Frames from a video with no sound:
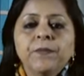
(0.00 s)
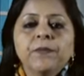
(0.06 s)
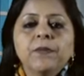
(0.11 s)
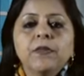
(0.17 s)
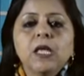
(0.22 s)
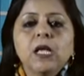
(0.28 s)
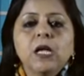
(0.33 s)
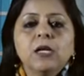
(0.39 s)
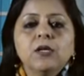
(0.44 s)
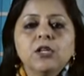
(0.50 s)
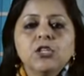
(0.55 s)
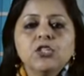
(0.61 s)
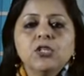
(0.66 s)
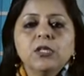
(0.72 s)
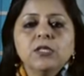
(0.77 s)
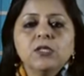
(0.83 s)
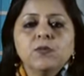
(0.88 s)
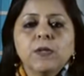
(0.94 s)
The
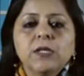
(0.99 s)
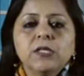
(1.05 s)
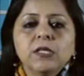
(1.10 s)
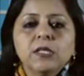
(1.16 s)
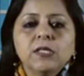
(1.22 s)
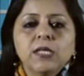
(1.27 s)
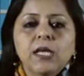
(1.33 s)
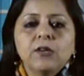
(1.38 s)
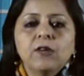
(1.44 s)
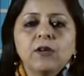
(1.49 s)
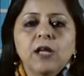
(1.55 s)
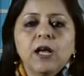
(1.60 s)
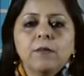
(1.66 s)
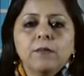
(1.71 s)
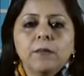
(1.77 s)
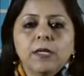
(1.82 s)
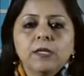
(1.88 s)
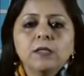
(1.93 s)
conditions which the central
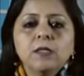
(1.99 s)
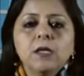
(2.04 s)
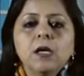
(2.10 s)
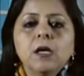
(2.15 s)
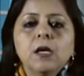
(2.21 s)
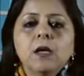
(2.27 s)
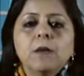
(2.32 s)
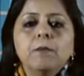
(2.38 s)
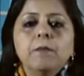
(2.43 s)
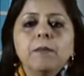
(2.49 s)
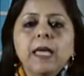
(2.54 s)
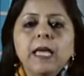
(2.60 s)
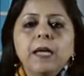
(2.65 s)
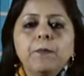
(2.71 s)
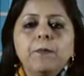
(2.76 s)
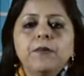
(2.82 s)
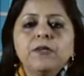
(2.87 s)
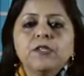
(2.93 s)
government
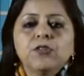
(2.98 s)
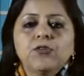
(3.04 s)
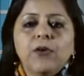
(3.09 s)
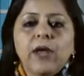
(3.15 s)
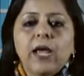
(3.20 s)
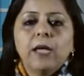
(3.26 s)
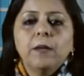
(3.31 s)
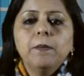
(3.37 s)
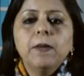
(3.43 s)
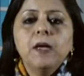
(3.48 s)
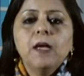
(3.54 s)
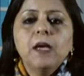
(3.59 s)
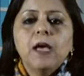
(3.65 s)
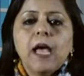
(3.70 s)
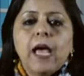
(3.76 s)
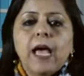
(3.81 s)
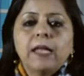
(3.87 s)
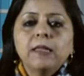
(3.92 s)
may prescribe
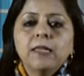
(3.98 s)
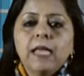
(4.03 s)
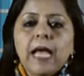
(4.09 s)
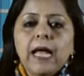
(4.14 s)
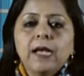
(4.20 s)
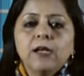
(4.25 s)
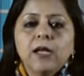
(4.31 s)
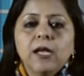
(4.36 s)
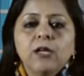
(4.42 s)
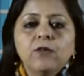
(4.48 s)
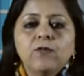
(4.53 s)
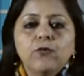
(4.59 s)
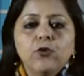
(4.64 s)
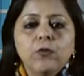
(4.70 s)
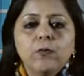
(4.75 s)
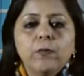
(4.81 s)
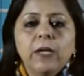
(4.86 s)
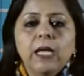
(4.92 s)
and that it
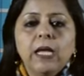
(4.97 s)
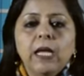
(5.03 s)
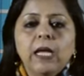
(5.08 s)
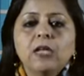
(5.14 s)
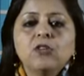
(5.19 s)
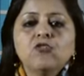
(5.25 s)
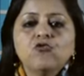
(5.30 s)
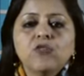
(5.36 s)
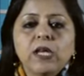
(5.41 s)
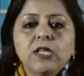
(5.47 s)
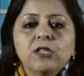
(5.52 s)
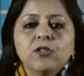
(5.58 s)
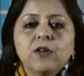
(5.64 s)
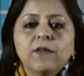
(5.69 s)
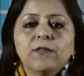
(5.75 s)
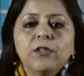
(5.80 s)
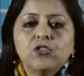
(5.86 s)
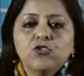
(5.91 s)
would be interest
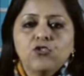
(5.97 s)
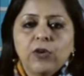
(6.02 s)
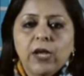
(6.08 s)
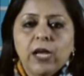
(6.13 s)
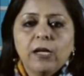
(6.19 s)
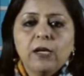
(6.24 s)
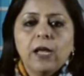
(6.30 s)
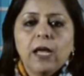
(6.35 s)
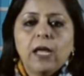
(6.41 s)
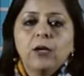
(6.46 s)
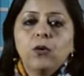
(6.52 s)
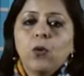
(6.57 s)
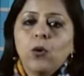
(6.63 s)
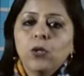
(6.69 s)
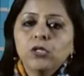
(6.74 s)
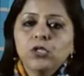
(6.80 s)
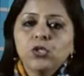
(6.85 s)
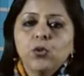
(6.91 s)
of the trade and
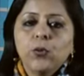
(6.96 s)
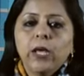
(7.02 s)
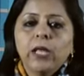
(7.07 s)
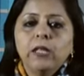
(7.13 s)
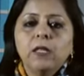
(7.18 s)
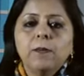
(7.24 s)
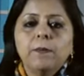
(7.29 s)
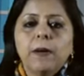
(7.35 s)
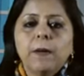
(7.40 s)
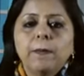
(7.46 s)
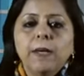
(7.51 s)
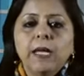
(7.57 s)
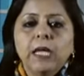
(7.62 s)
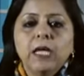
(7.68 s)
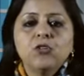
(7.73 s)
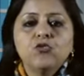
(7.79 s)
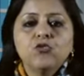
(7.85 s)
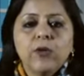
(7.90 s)
also in the
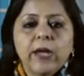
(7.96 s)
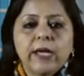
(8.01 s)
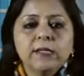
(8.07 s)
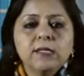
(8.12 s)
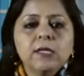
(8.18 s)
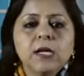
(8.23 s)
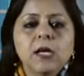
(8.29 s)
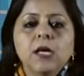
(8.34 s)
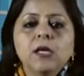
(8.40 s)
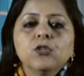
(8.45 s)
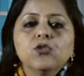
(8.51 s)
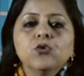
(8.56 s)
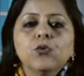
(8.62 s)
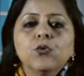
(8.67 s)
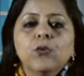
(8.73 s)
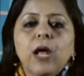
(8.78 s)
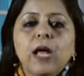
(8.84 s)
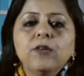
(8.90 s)
public interest to
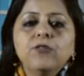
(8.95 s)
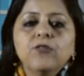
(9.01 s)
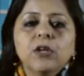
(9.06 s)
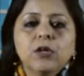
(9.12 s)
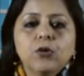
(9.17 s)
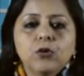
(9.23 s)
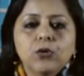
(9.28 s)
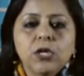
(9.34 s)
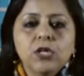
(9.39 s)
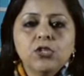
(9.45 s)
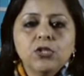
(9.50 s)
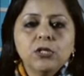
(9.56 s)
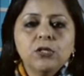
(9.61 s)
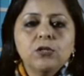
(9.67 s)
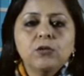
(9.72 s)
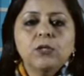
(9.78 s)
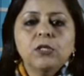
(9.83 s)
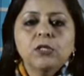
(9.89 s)
grant
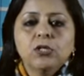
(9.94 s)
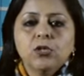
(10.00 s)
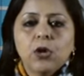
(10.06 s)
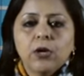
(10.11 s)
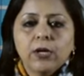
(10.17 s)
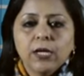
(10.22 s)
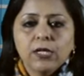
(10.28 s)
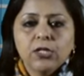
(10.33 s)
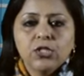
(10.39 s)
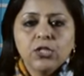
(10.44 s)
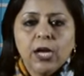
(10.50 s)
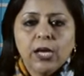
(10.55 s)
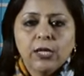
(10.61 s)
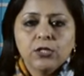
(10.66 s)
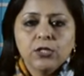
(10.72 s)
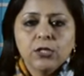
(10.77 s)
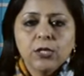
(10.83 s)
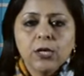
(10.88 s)
recognition to the stock
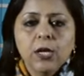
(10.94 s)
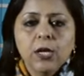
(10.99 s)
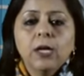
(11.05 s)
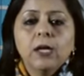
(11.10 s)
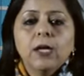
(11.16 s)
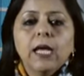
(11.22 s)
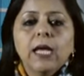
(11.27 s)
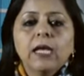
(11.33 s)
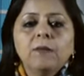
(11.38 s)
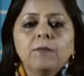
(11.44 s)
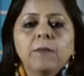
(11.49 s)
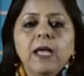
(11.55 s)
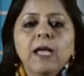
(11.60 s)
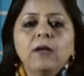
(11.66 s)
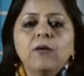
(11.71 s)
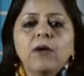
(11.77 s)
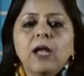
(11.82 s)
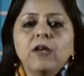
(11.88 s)
exchange. It
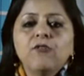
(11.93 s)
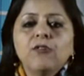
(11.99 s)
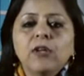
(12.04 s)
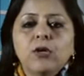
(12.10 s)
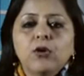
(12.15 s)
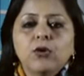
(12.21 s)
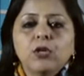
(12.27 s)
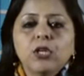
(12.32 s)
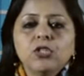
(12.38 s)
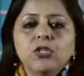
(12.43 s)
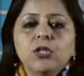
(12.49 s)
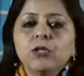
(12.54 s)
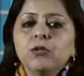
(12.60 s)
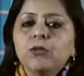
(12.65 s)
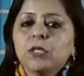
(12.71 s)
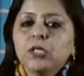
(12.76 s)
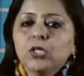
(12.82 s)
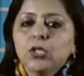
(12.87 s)
may grant recognition
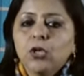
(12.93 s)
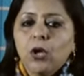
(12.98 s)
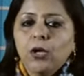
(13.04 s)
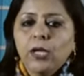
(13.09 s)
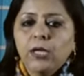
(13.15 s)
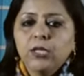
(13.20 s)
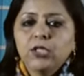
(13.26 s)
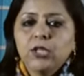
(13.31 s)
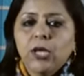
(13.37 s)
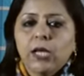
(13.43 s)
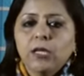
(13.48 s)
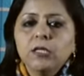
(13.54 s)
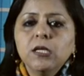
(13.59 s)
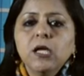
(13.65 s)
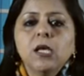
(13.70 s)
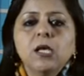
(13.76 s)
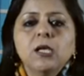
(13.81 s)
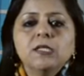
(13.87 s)
to the stock exchange
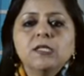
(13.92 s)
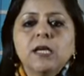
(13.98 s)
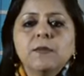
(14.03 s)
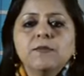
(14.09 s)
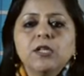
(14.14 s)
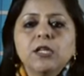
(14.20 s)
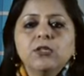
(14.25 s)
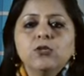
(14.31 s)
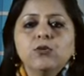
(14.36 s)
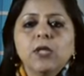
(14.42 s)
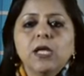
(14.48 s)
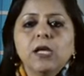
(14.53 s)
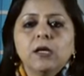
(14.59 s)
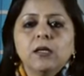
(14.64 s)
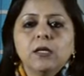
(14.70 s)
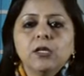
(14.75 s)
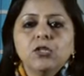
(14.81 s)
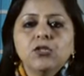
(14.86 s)
subject to the
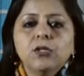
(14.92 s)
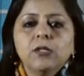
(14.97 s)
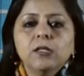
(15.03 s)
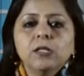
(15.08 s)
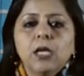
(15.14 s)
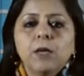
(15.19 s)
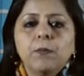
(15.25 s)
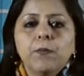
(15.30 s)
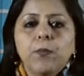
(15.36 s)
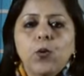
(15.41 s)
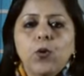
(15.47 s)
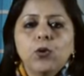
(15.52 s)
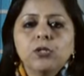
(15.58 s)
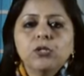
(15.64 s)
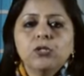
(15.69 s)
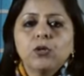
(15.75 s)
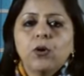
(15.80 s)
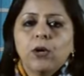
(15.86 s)
conditions
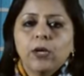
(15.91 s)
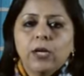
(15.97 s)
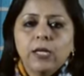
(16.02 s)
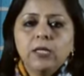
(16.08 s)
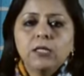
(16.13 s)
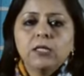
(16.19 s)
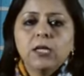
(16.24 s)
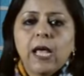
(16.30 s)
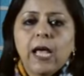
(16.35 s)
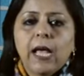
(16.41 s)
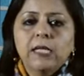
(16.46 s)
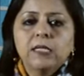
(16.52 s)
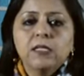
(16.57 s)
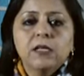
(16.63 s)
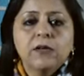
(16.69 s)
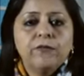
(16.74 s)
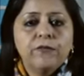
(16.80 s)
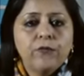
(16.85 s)
imposed on it
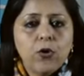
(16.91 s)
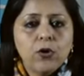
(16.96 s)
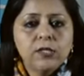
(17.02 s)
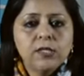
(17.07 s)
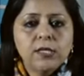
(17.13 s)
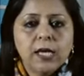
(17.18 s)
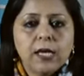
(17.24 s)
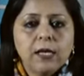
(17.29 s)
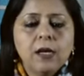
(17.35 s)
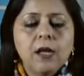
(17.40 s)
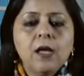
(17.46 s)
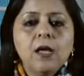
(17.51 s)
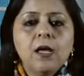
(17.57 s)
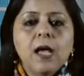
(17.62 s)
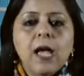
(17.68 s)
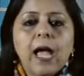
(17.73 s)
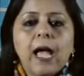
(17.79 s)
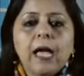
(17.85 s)
as aforesaid
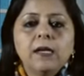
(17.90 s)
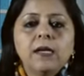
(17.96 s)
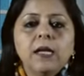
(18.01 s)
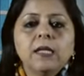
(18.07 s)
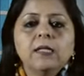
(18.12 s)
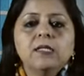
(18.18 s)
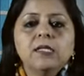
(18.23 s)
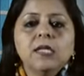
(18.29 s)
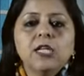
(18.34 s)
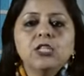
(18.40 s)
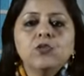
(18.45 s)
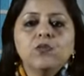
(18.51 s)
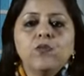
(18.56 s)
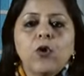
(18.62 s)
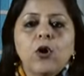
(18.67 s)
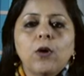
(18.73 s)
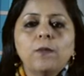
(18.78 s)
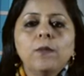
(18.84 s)
and in such
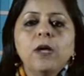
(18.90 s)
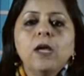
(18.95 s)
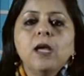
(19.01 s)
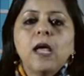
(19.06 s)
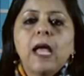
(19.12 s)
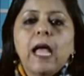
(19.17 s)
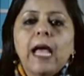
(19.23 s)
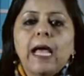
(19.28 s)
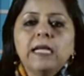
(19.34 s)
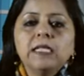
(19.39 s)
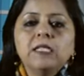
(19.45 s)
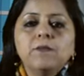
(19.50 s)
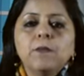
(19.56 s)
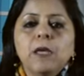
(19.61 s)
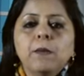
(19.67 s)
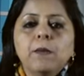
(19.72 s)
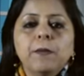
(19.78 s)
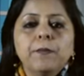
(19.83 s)
form as
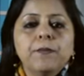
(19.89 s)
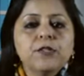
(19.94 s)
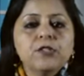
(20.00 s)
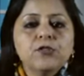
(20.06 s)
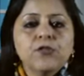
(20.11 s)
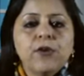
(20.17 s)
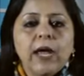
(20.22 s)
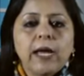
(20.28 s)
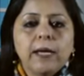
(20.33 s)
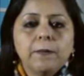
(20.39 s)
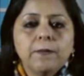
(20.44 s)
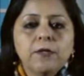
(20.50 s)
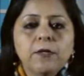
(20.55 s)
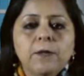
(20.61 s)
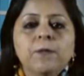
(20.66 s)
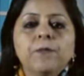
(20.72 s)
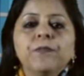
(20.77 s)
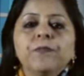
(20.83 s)
may be prescribed.
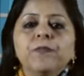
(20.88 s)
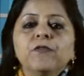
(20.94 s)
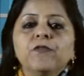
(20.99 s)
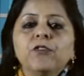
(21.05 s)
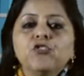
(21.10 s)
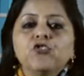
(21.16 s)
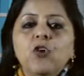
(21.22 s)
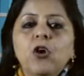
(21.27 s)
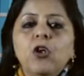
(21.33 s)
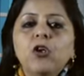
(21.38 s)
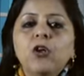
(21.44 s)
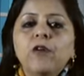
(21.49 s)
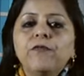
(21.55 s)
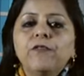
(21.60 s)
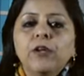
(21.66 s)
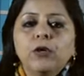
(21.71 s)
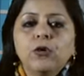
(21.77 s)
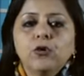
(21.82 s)
Withdrawal
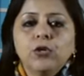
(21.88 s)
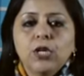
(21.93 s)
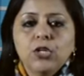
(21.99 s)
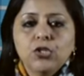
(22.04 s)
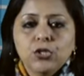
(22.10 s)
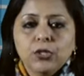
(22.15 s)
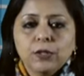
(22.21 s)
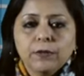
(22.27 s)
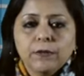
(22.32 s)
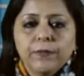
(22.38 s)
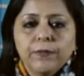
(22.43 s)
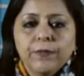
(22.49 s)
of recognition.